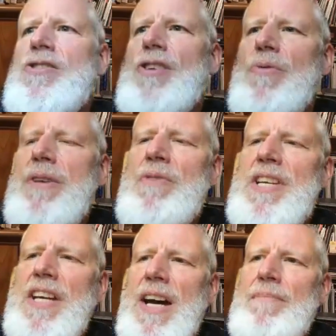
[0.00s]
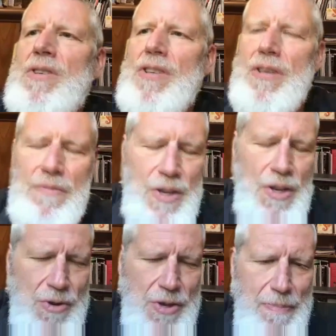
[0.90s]
So when we come to
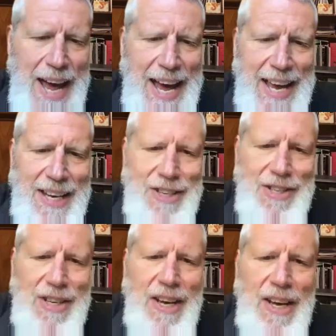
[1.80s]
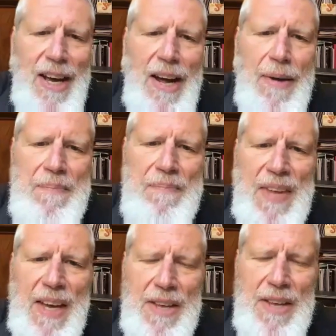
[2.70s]
user pays, and
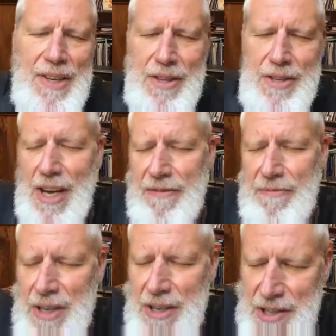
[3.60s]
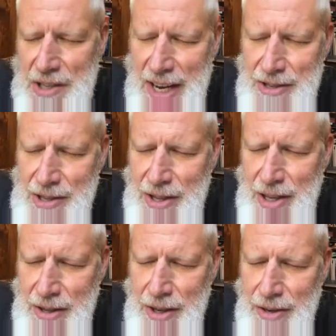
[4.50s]
I think this government has announced
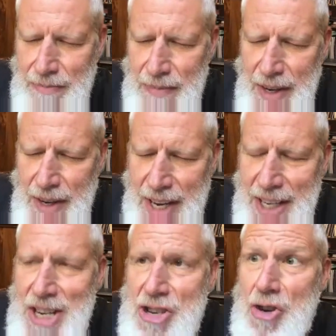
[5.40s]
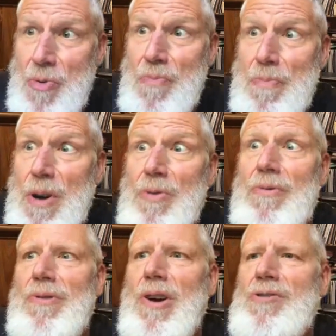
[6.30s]
that any new built
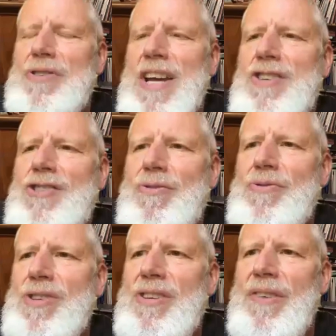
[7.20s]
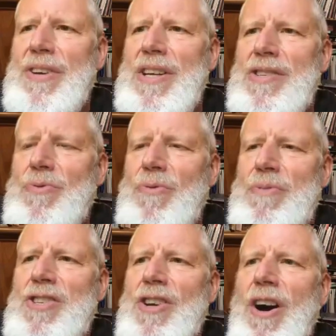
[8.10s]
roads of national significance will
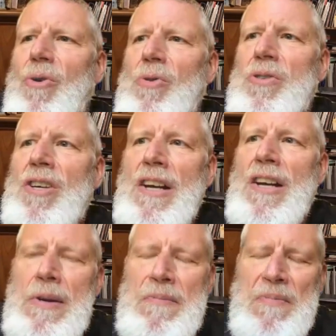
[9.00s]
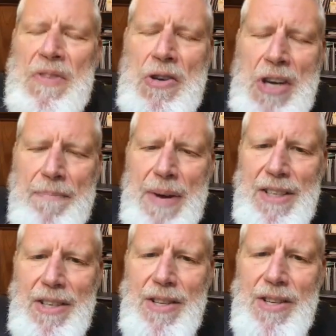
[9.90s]
be tolled, you come
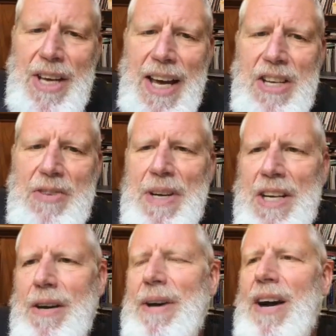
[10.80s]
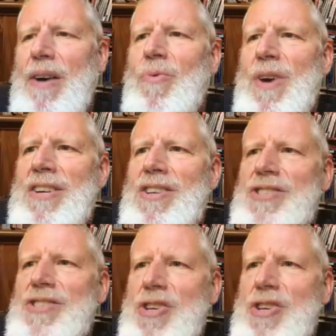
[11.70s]
back to this argument about when does